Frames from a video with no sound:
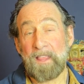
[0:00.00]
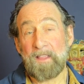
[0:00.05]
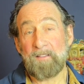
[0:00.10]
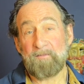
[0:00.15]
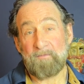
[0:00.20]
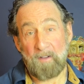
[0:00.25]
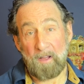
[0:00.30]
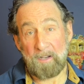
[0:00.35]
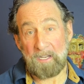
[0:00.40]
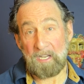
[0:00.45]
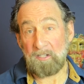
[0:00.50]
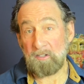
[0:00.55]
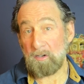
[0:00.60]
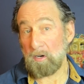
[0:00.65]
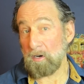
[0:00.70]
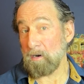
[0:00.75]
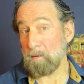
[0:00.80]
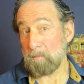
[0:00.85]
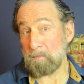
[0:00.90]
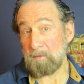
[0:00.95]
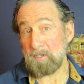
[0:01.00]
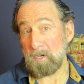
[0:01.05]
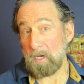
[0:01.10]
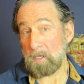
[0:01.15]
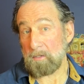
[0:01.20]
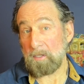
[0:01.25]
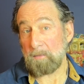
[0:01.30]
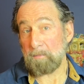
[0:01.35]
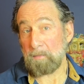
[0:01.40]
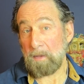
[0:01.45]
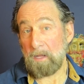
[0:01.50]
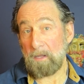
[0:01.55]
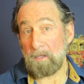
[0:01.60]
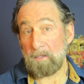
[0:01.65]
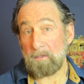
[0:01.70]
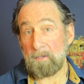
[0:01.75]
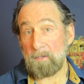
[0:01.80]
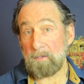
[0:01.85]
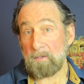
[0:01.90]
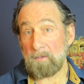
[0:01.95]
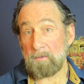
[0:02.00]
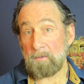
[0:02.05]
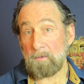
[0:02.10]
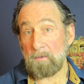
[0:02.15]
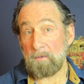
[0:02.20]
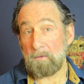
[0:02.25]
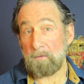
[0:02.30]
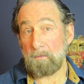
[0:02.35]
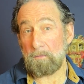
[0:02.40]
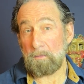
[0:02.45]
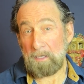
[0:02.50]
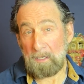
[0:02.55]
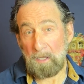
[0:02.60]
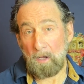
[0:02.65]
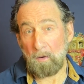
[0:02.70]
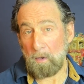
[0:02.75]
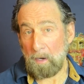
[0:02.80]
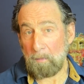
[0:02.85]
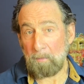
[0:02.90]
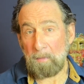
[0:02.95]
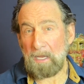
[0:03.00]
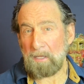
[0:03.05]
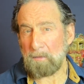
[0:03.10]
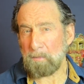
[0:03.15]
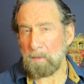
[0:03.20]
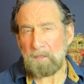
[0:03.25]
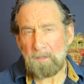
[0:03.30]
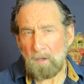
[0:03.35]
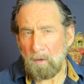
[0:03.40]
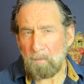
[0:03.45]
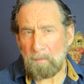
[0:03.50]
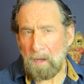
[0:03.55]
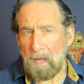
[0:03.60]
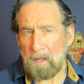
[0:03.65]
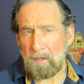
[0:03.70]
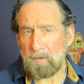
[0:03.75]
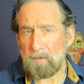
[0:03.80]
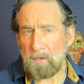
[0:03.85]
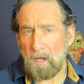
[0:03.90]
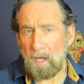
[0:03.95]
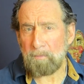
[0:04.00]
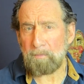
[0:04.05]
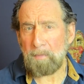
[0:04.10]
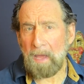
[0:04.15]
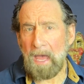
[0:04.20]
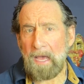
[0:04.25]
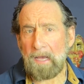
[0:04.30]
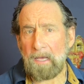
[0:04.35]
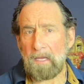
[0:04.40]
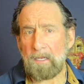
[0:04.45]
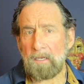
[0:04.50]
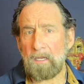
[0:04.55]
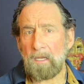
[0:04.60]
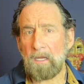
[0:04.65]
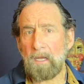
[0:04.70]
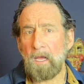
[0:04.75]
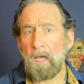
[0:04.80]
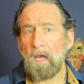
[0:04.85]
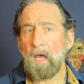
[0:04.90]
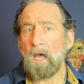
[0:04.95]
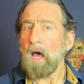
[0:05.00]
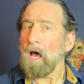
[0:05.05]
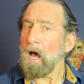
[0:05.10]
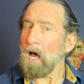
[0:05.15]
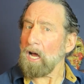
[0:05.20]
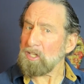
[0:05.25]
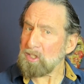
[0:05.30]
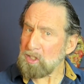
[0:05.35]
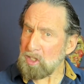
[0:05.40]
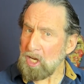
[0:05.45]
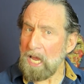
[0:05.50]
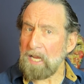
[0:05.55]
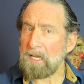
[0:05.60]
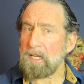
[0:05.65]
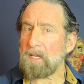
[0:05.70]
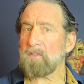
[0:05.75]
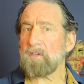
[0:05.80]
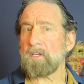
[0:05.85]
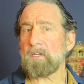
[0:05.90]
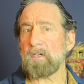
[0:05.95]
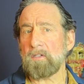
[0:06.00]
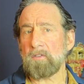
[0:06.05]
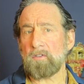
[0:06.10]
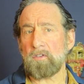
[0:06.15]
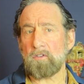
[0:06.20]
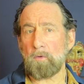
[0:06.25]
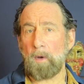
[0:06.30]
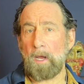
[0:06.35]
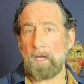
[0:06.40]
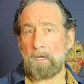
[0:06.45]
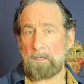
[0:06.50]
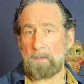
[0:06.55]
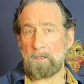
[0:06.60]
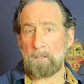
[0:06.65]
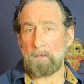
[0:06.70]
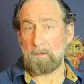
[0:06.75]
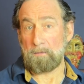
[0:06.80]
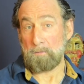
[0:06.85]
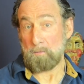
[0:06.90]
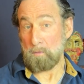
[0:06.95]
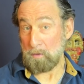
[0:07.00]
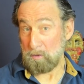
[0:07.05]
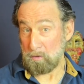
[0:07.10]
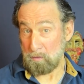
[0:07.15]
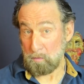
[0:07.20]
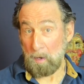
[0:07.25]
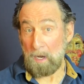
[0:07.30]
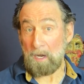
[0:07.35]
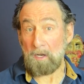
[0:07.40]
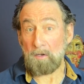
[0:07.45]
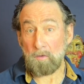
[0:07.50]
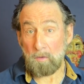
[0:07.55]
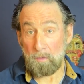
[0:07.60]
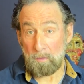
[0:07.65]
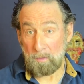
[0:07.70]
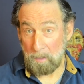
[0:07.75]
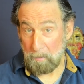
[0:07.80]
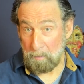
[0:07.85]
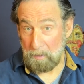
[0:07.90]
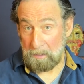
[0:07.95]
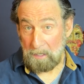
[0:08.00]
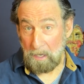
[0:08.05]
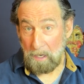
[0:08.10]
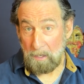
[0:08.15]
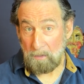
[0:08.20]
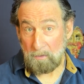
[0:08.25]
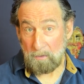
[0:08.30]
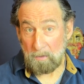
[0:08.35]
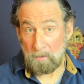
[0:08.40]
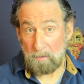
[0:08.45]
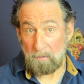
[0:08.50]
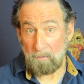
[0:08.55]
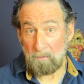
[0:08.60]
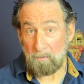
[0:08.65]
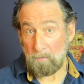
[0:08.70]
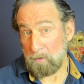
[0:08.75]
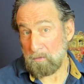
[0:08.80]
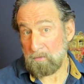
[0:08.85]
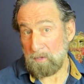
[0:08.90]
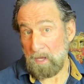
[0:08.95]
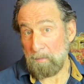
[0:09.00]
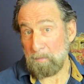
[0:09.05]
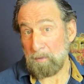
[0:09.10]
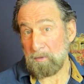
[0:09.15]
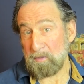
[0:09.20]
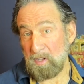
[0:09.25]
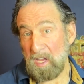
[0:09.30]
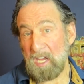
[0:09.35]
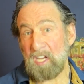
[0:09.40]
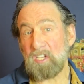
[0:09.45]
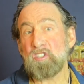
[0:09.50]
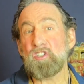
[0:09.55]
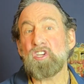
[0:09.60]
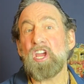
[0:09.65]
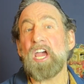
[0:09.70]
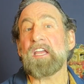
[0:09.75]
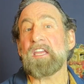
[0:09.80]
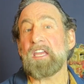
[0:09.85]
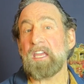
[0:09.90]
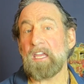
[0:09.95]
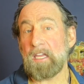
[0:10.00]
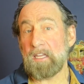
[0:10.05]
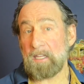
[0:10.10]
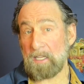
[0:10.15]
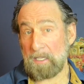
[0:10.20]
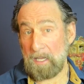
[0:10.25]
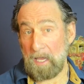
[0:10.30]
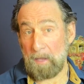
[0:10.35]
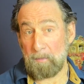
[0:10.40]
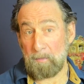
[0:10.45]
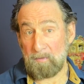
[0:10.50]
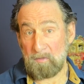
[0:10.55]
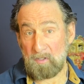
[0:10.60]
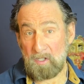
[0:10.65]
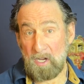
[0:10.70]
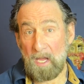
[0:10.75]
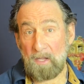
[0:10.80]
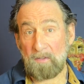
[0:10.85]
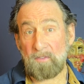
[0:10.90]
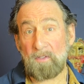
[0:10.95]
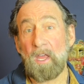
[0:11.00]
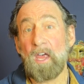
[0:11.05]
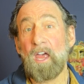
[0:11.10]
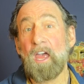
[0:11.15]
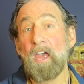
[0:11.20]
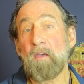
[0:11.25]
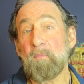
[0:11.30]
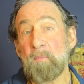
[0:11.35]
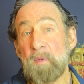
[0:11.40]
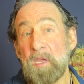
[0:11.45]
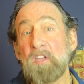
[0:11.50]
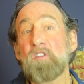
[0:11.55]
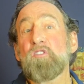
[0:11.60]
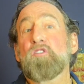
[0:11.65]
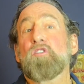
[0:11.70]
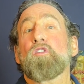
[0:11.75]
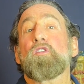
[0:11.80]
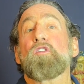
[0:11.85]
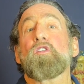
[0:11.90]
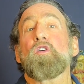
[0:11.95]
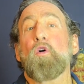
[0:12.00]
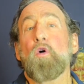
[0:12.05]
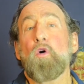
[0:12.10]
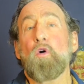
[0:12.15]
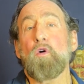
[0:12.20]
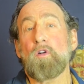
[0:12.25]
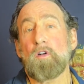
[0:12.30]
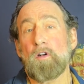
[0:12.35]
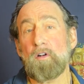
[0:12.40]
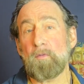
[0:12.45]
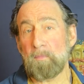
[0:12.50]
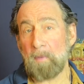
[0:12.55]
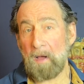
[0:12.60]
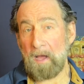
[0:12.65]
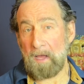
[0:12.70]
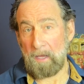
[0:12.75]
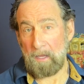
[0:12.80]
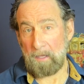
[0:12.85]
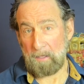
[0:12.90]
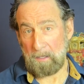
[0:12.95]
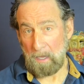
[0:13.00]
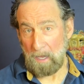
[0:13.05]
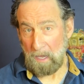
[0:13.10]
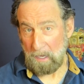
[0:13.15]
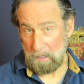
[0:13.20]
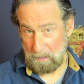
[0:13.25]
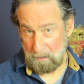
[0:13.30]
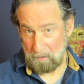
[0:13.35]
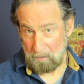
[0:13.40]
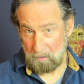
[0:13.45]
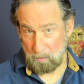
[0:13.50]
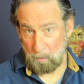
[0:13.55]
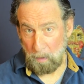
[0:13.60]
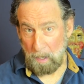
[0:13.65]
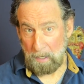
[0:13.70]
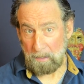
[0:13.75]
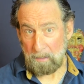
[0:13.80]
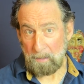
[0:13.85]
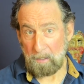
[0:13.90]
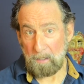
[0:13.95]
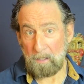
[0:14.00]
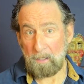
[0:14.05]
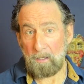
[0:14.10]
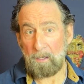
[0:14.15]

Funny term, checks and balances. We know what it means, but don't bother to unpack it. A check is a constraint, restraint, or limitation. For example, saying check in the game of chess means you're cornered by a constraint.